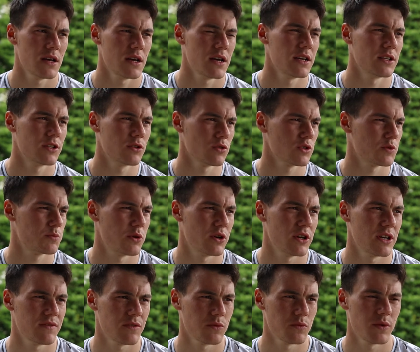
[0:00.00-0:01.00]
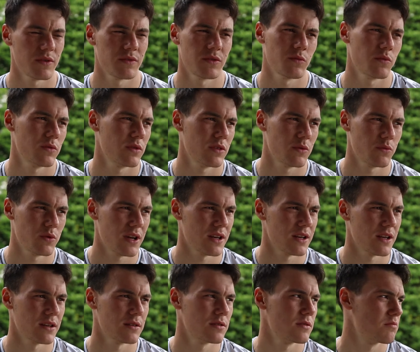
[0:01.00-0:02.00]
It does, but even when we
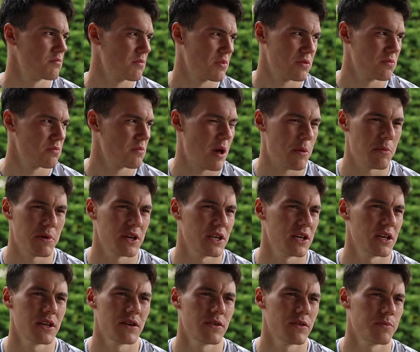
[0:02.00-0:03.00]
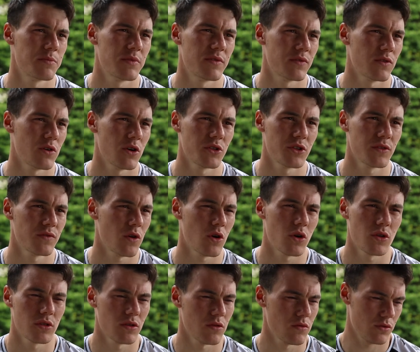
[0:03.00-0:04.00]
haven't had that many here before,
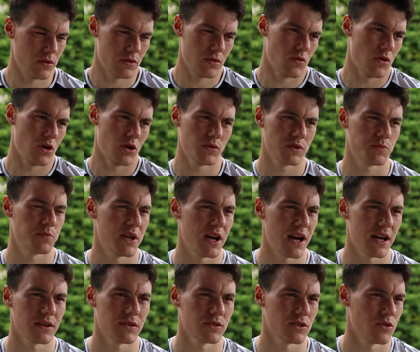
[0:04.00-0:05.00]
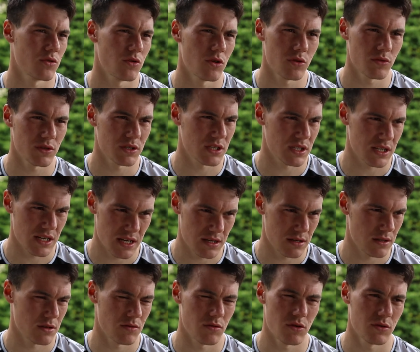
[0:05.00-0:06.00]
they're always behind us and they're always singing
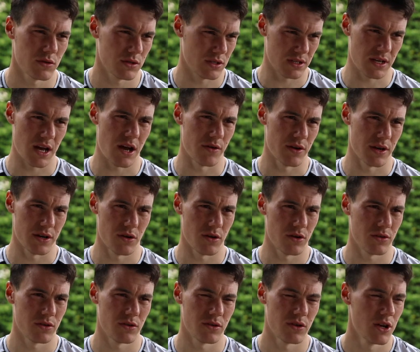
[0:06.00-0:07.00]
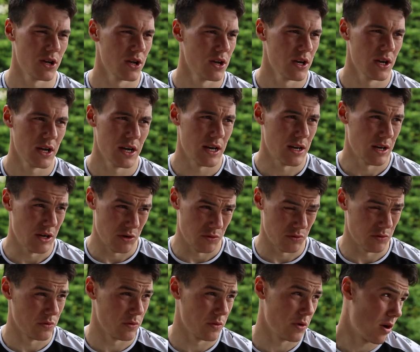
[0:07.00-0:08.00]
and they're always carrying on.
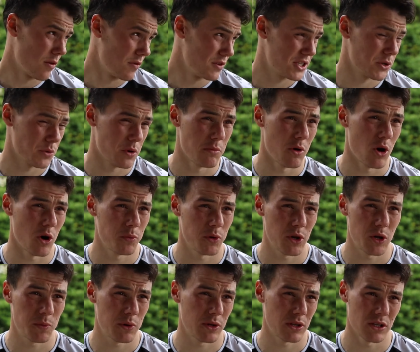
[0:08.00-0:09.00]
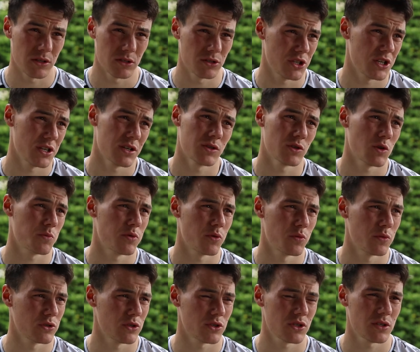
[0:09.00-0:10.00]
Obviously, with more people, it'll gear us up
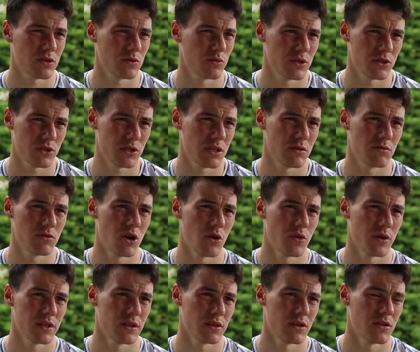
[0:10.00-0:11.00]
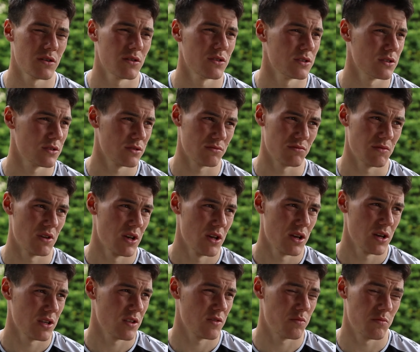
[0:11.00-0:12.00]
and we just keep going, you know.
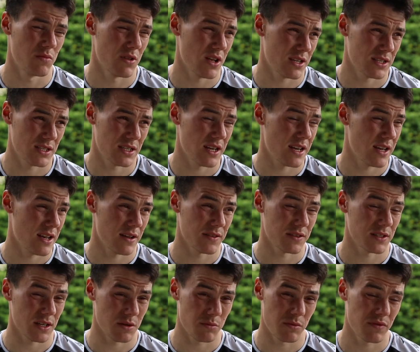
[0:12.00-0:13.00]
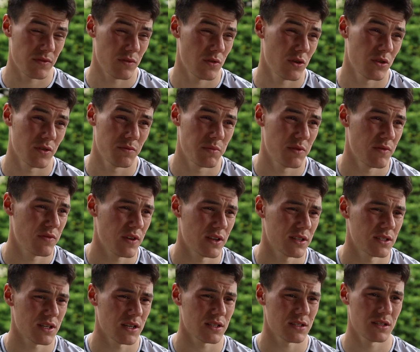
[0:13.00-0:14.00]
And like I say, I've said it before, they've been
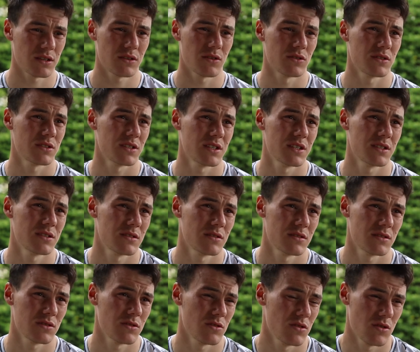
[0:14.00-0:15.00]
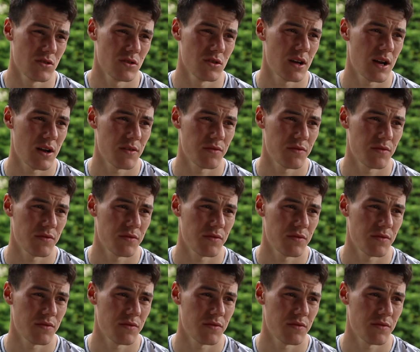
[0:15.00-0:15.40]
fantastic all season. So